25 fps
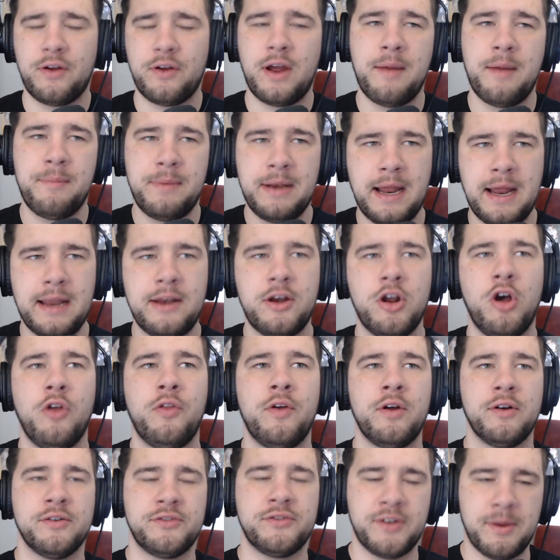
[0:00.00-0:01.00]
I mean, I know
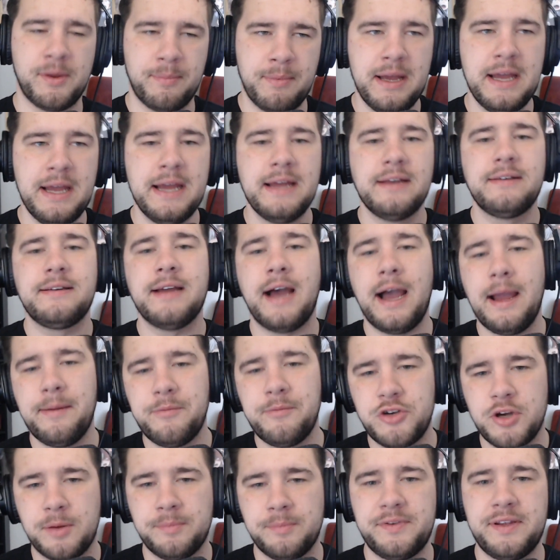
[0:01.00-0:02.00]
there are some time
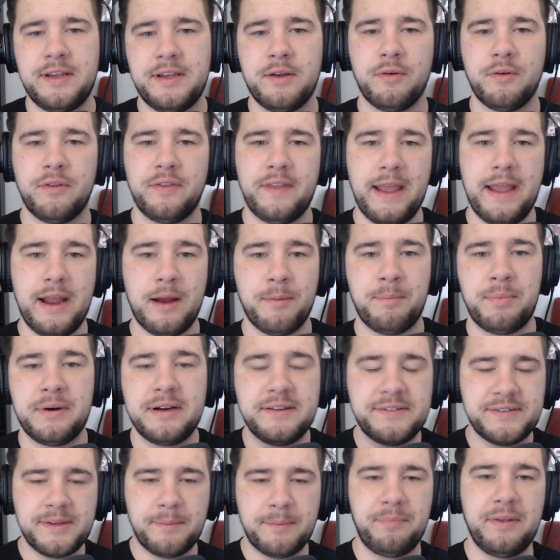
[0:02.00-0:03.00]
jumps here and there, but
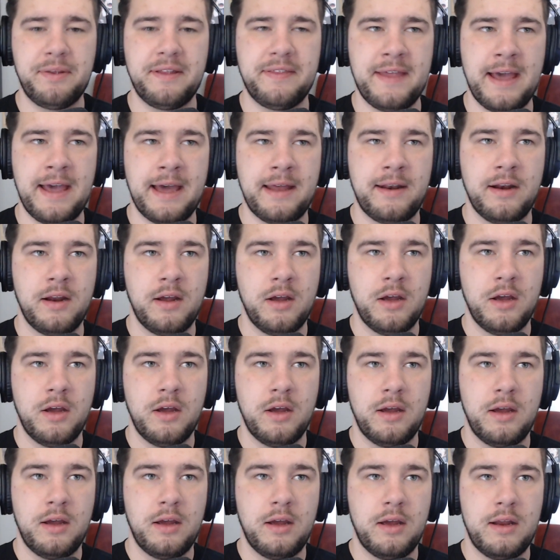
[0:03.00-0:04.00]
it's something that
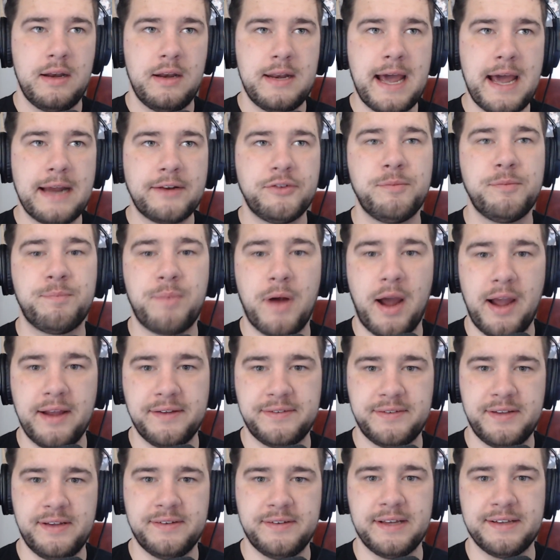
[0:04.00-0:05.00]
Natsu probably
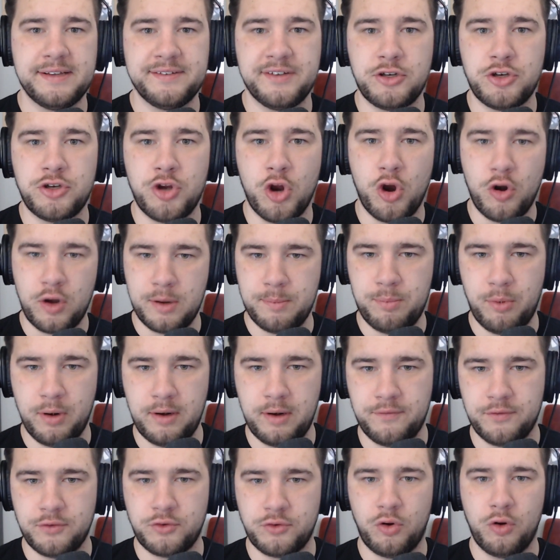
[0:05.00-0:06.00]
sees as a turning point
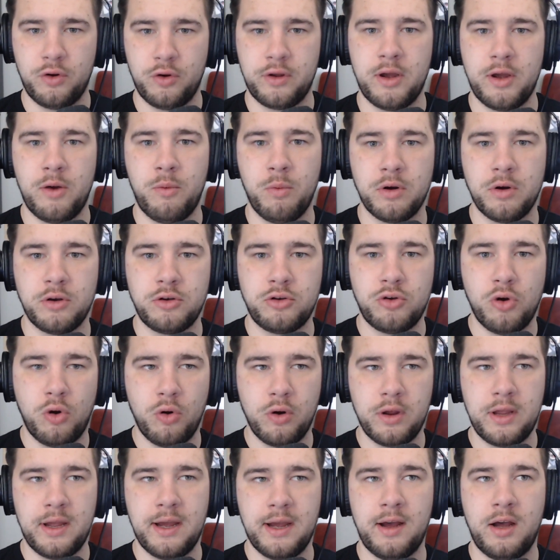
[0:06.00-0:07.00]
for Toya, where
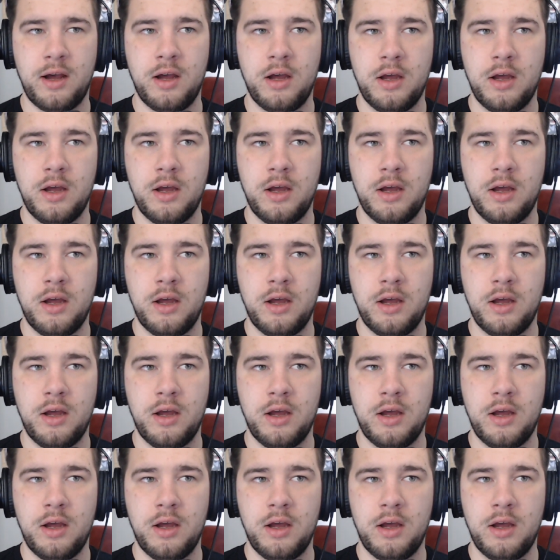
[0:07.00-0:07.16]
Toya